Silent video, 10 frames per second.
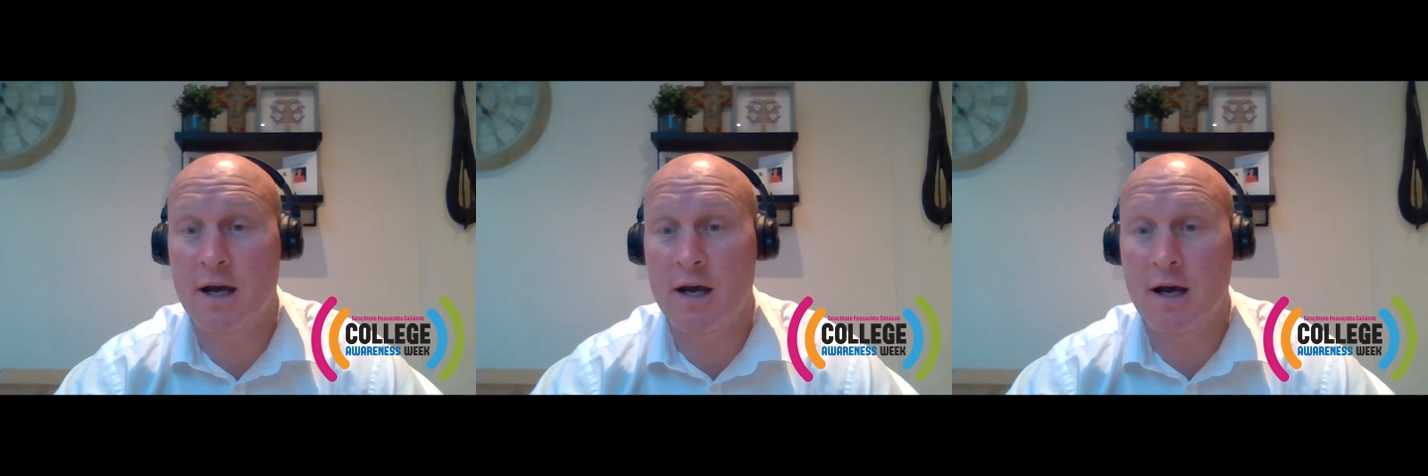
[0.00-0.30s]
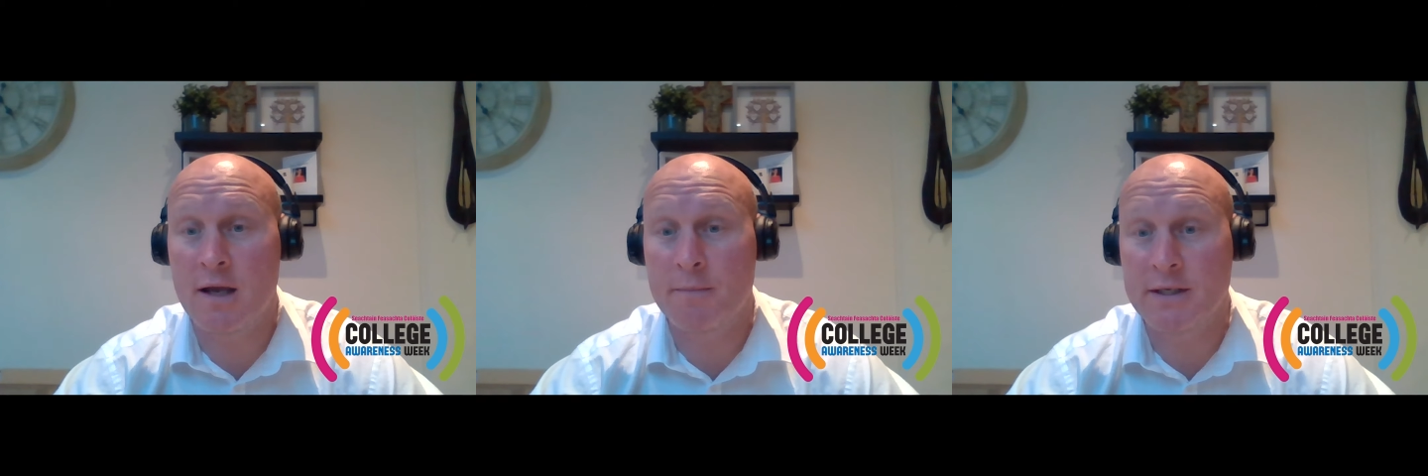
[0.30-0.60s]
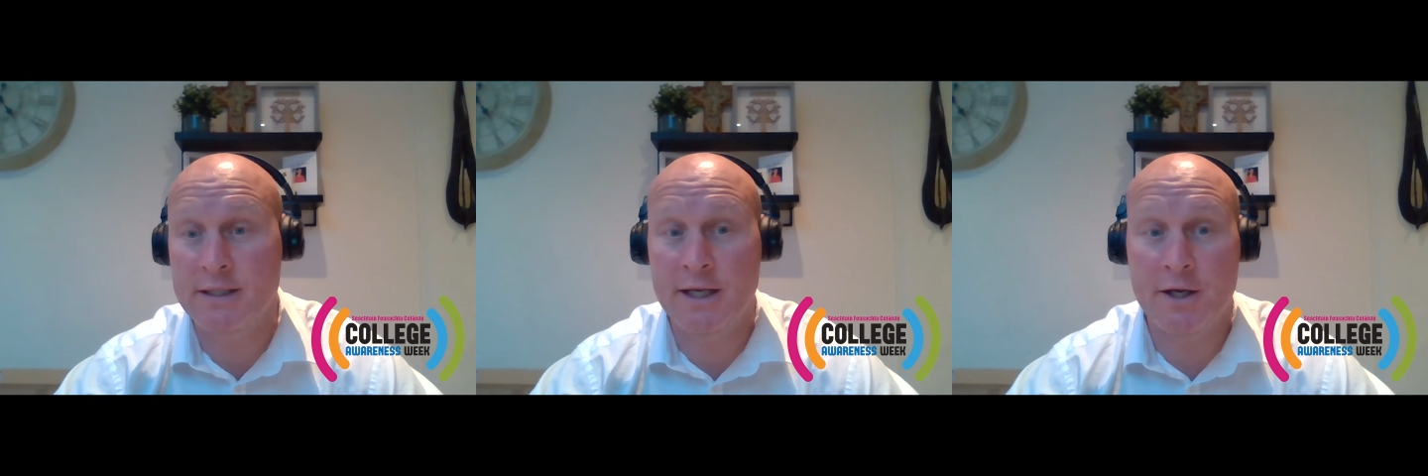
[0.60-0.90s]
on my
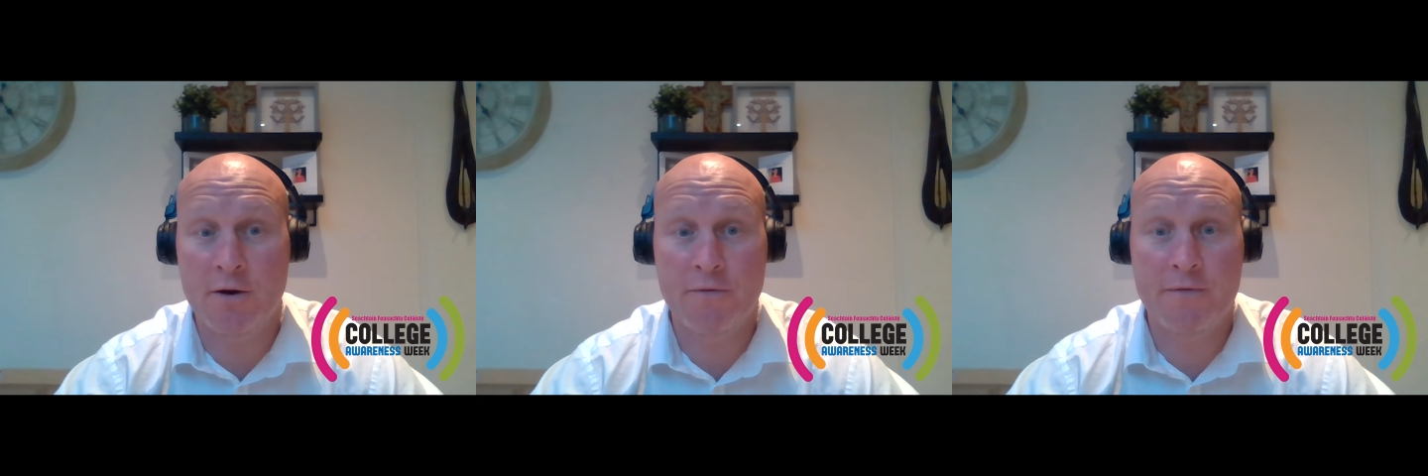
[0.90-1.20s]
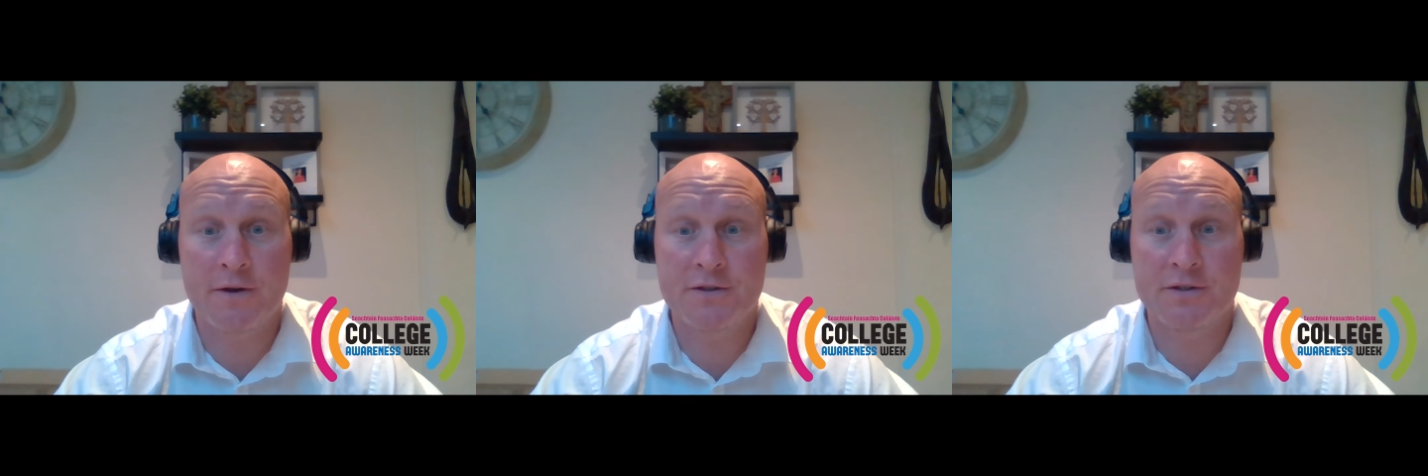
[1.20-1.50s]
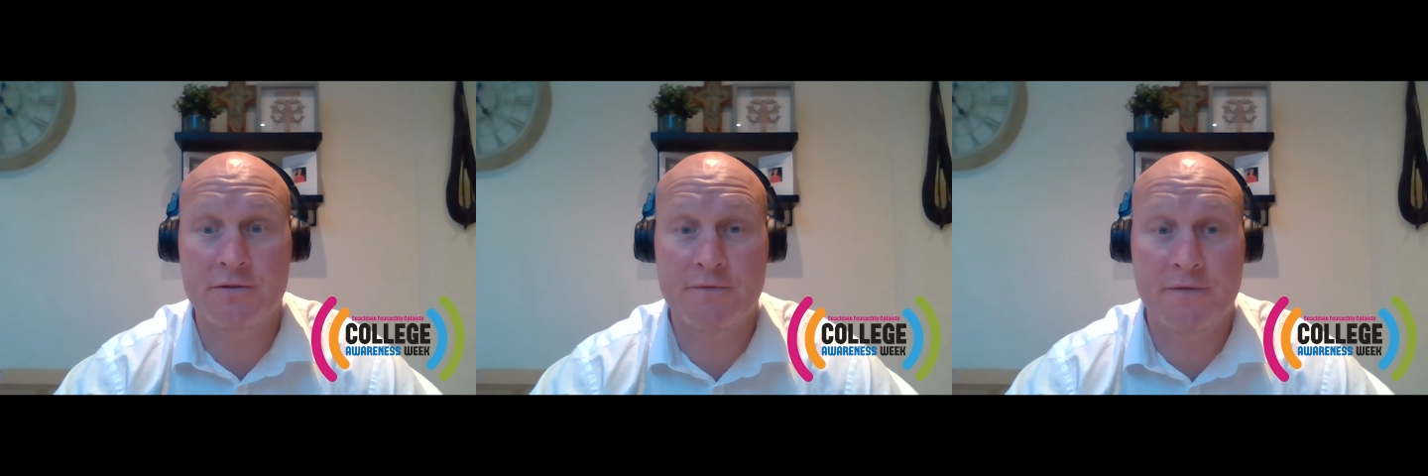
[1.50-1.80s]
CAO
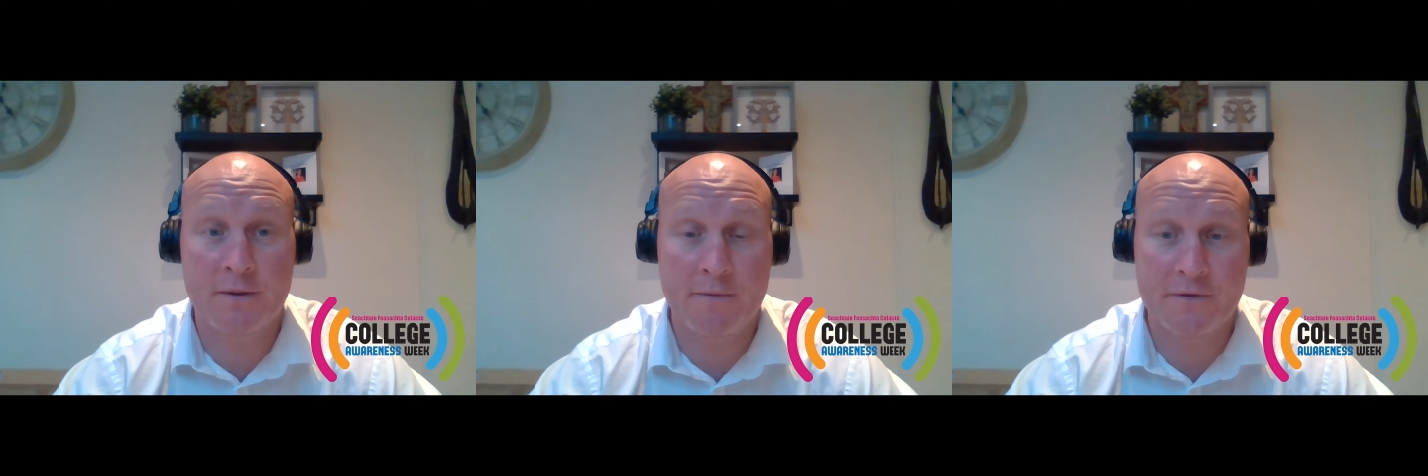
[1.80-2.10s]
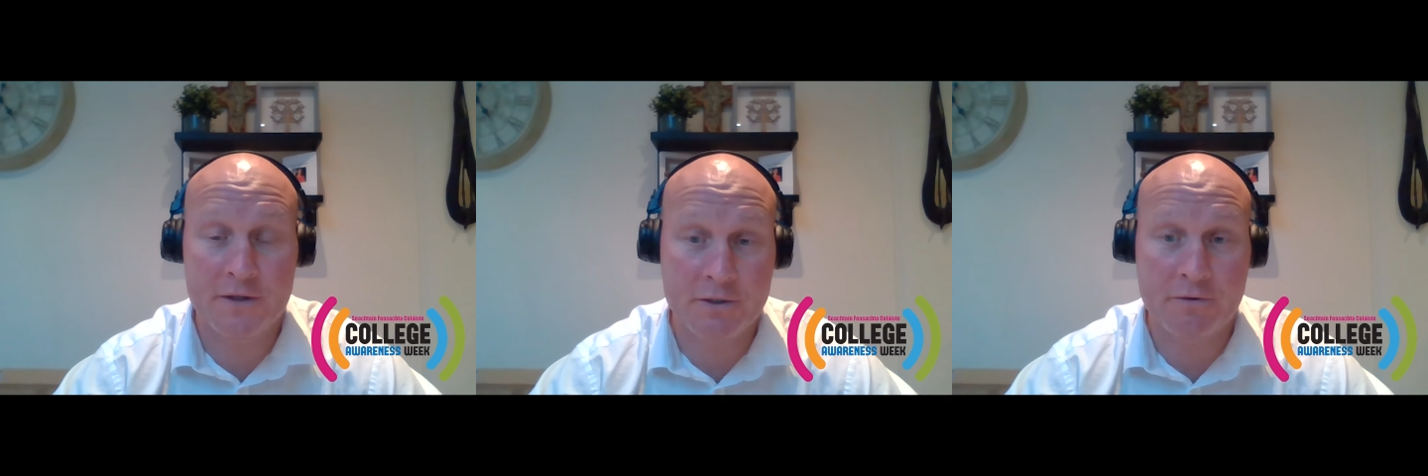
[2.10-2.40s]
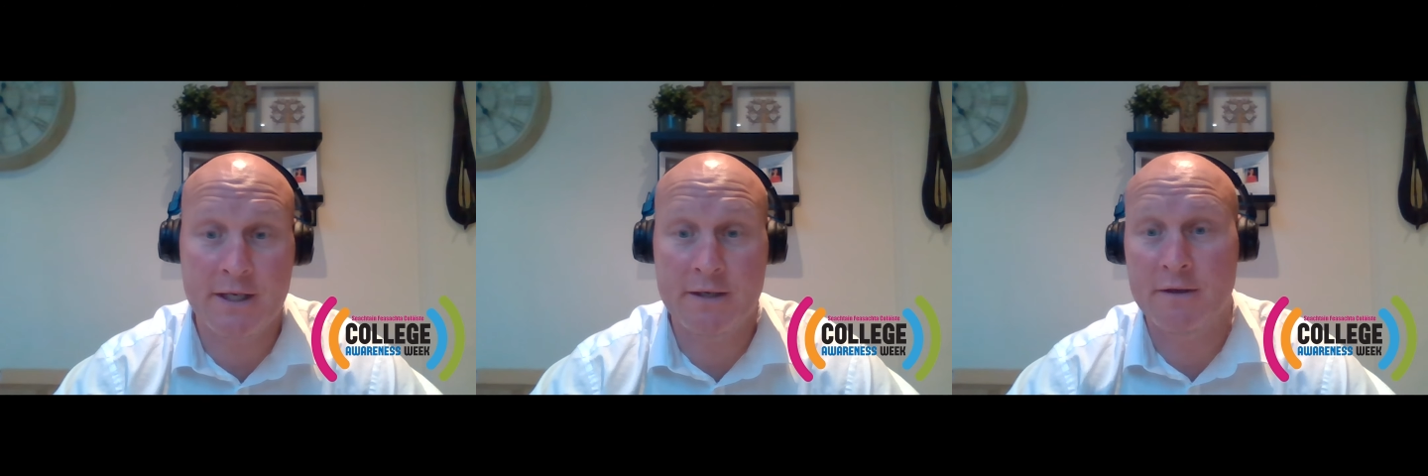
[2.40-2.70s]
for the
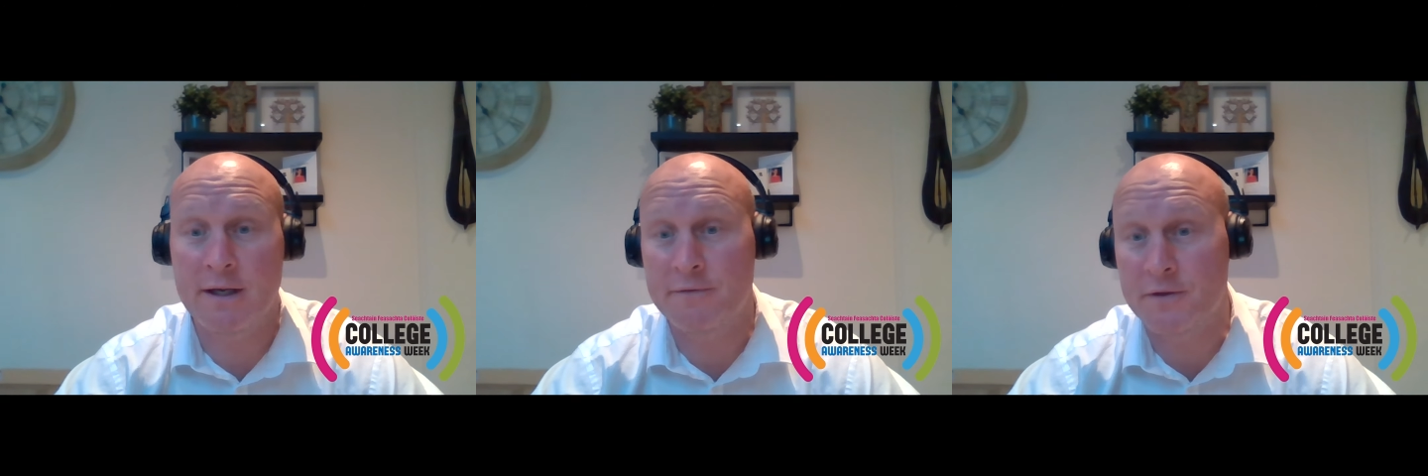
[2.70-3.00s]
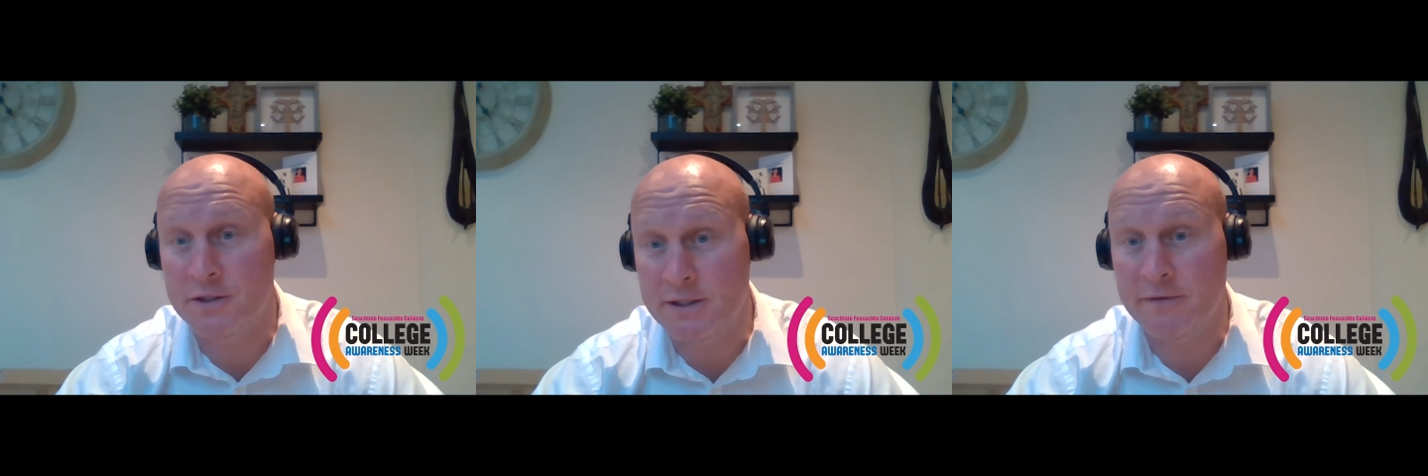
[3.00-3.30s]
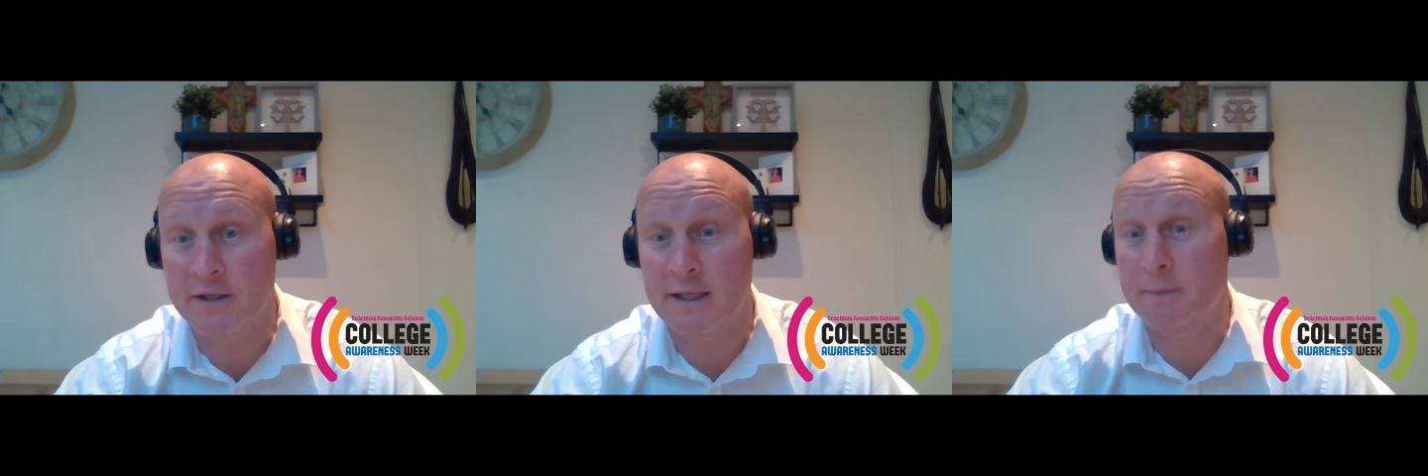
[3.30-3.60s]
degree and for the
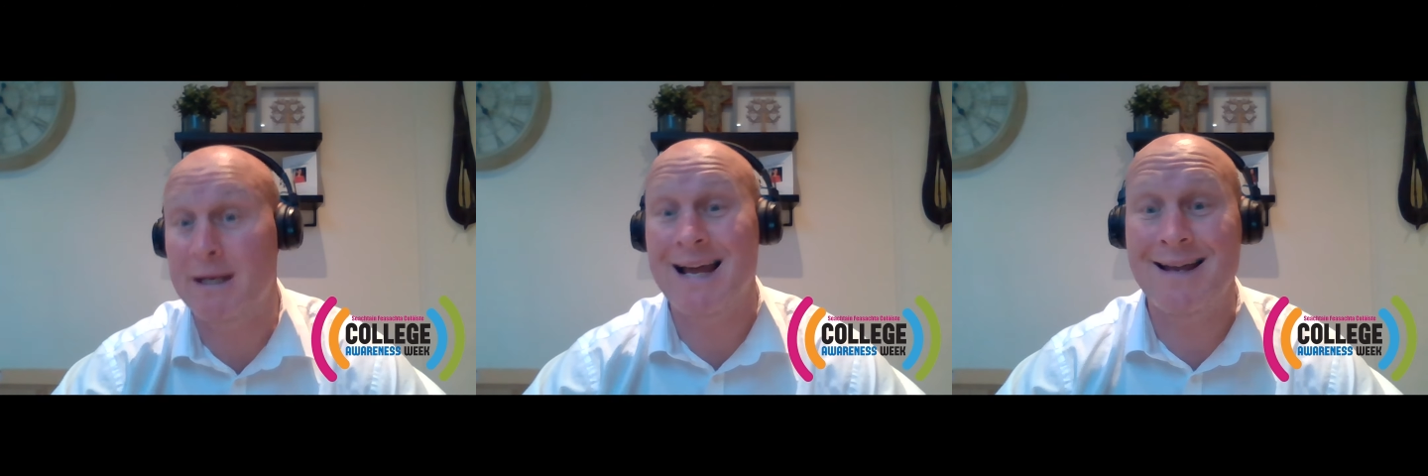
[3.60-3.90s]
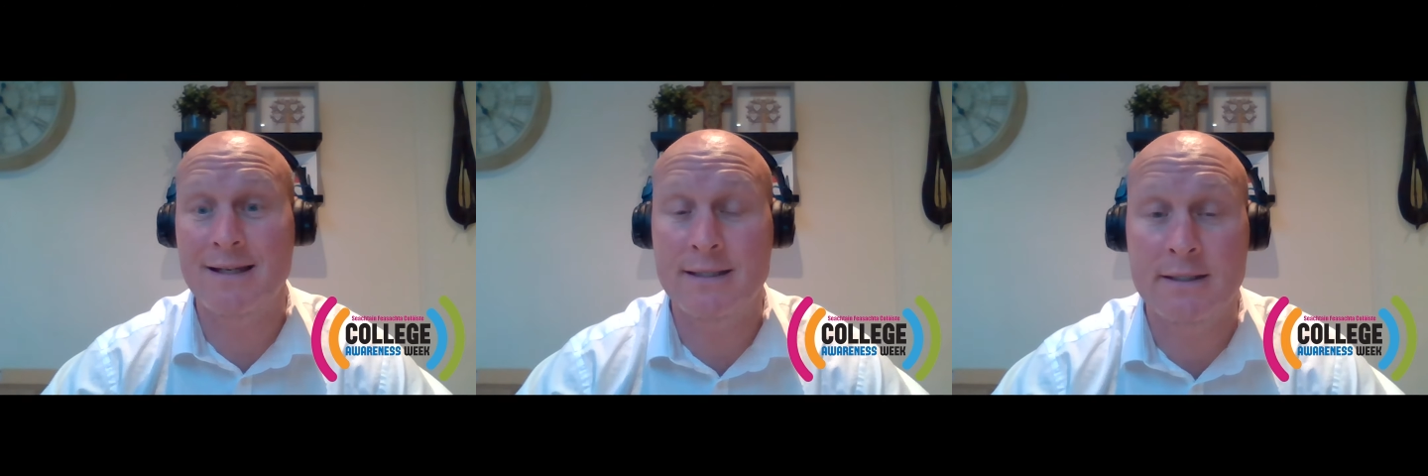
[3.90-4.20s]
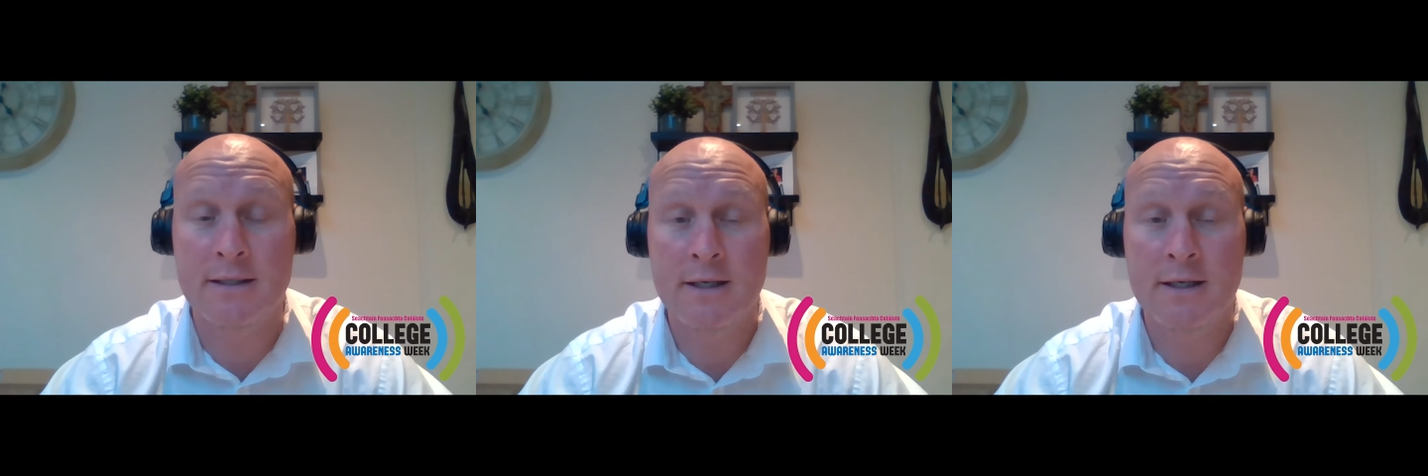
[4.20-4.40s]
certificate, and I'm glad I did,